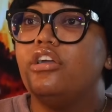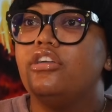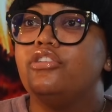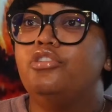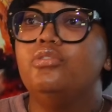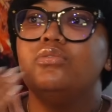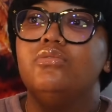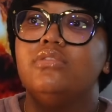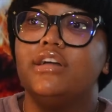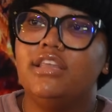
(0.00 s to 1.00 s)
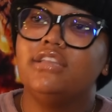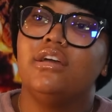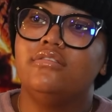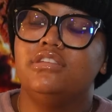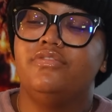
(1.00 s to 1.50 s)
You clicked
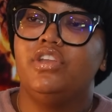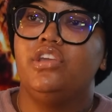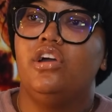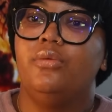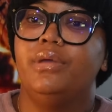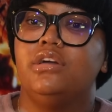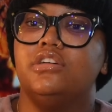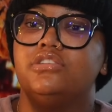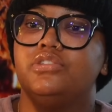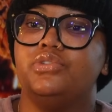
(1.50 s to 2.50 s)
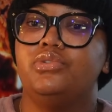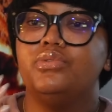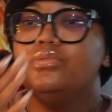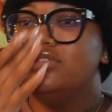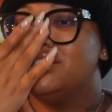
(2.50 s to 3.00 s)
on this video because
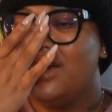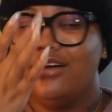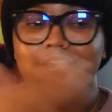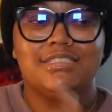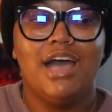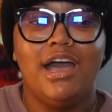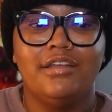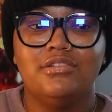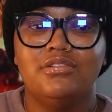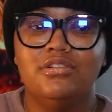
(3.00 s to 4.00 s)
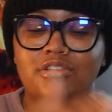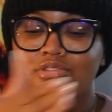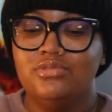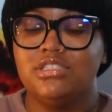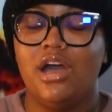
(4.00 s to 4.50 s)
you saw the title,
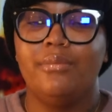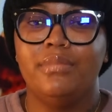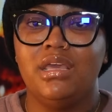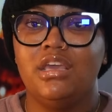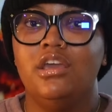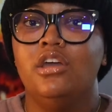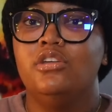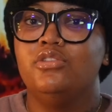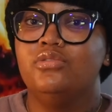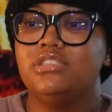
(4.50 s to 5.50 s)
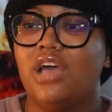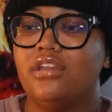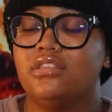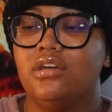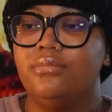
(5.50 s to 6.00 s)
you saw me, you
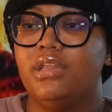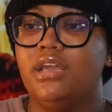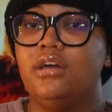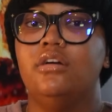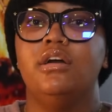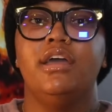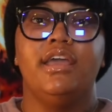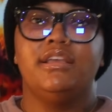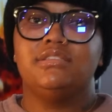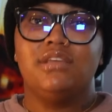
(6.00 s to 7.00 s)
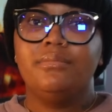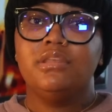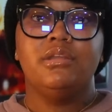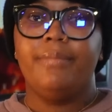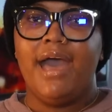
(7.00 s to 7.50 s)
saw the thumbnail, and
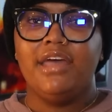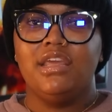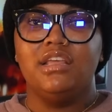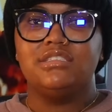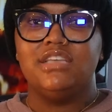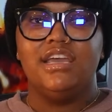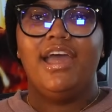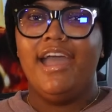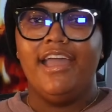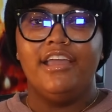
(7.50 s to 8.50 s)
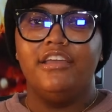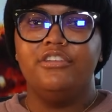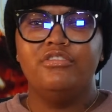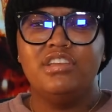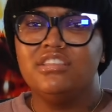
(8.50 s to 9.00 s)
something about it said, hey,
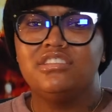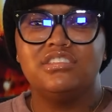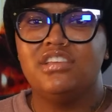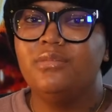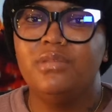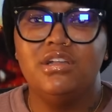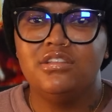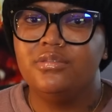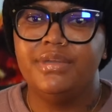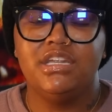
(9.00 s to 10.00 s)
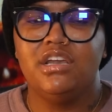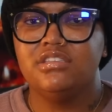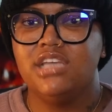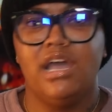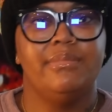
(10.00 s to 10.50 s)
you need to just give me a little bit of your
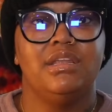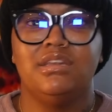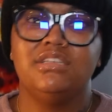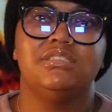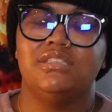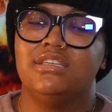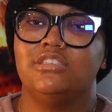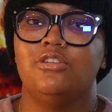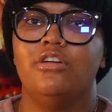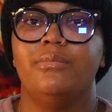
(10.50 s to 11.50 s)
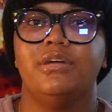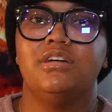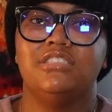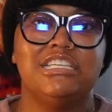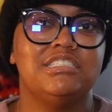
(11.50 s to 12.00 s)
time and listen to this girl,
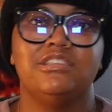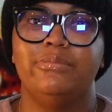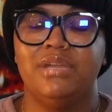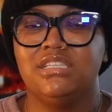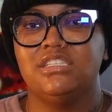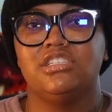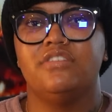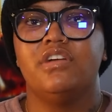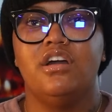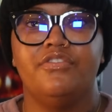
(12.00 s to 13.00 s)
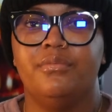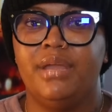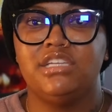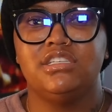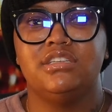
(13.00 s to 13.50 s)
because this is a message of
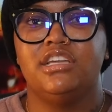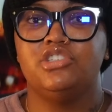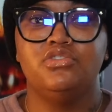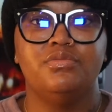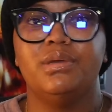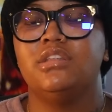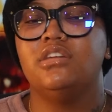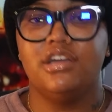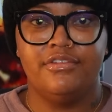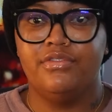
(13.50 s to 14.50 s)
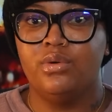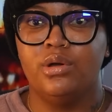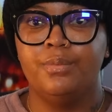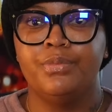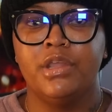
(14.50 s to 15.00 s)
confirmation that you've been looking for.